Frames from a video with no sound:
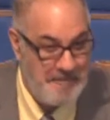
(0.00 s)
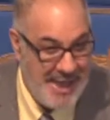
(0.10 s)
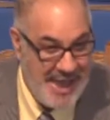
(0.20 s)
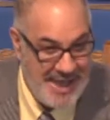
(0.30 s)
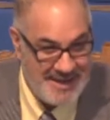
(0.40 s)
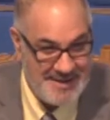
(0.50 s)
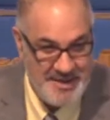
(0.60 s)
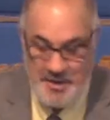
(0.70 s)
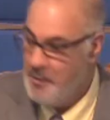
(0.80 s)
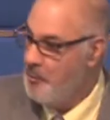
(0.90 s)
bad.
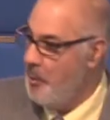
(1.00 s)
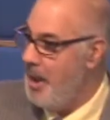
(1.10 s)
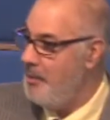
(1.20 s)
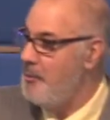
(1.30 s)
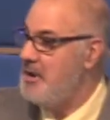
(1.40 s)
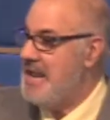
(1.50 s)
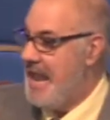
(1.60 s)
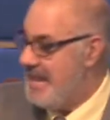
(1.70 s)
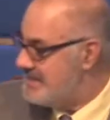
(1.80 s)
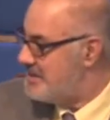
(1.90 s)
Well, what
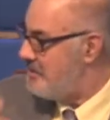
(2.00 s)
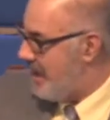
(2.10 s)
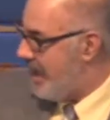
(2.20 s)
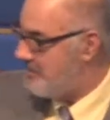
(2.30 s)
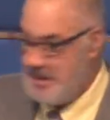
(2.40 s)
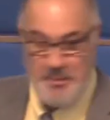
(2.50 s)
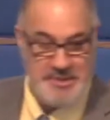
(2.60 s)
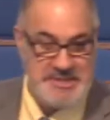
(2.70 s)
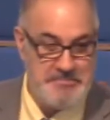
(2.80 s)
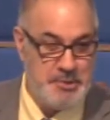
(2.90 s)
ends up happening
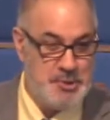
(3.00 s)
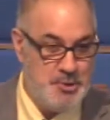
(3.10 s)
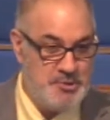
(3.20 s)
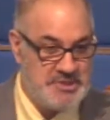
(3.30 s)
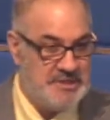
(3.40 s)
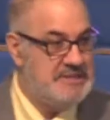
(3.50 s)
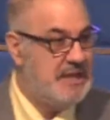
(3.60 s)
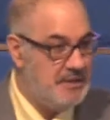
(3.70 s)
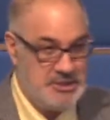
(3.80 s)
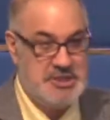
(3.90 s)
was it produced a
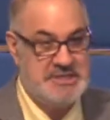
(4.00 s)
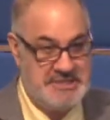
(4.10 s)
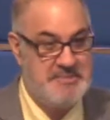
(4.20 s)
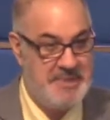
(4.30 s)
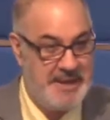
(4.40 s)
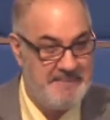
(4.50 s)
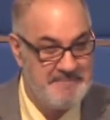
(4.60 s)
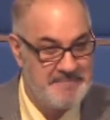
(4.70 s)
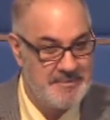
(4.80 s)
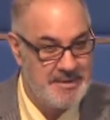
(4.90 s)
diligence in me.
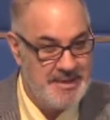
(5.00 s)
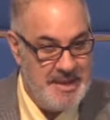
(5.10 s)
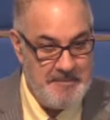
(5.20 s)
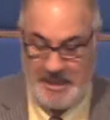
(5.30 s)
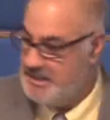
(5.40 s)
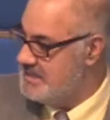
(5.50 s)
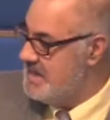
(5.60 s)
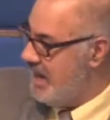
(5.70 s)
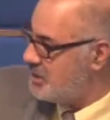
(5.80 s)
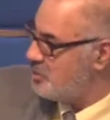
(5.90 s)
Because the
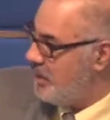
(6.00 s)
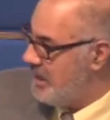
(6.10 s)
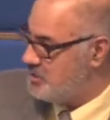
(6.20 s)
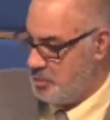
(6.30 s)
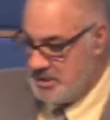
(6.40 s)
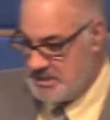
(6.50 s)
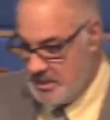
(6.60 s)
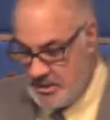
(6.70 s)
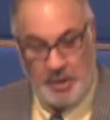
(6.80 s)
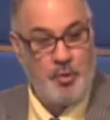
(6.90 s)
next race
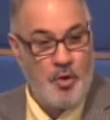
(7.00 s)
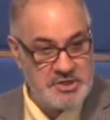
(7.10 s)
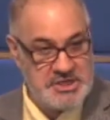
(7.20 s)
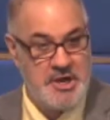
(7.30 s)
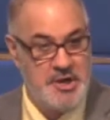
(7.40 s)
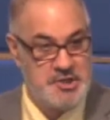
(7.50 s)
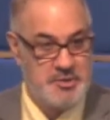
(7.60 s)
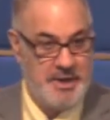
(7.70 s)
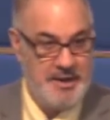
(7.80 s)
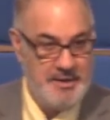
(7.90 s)
was the cross
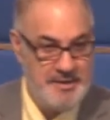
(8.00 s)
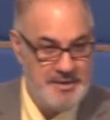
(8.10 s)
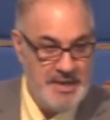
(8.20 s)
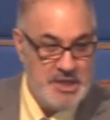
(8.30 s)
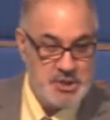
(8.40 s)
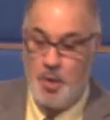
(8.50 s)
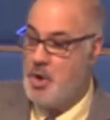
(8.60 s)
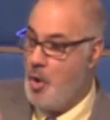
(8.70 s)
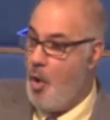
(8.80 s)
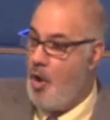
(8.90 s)
country.
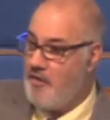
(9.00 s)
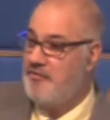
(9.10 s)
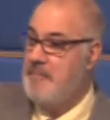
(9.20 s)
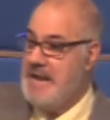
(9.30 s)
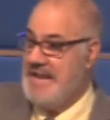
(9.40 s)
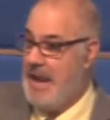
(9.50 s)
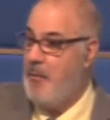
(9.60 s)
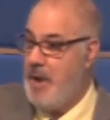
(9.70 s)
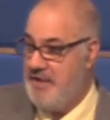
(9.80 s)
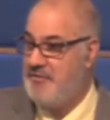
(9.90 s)
So in order for me to
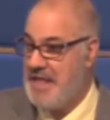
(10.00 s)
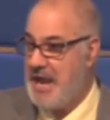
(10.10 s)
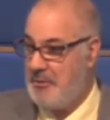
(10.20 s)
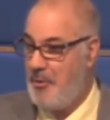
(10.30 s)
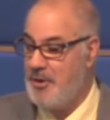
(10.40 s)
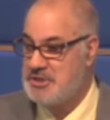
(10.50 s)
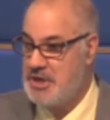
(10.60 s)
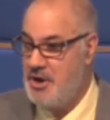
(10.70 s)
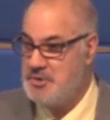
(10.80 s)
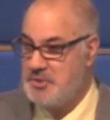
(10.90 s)
get ready for that cross
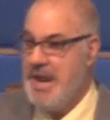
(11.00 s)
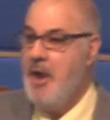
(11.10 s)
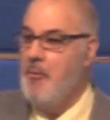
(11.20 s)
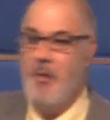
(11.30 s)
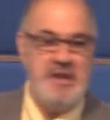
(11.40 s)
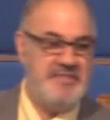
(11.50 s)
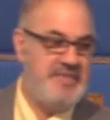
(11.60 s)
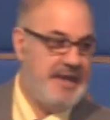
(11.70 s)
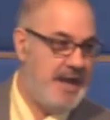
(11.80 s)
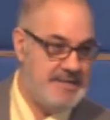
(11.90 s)
country, what do you
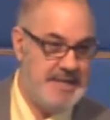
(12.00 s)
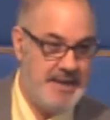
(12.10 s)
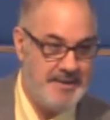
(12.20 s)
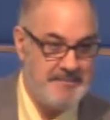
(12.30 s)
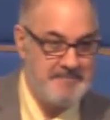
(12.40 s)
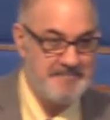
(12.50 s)
think I did?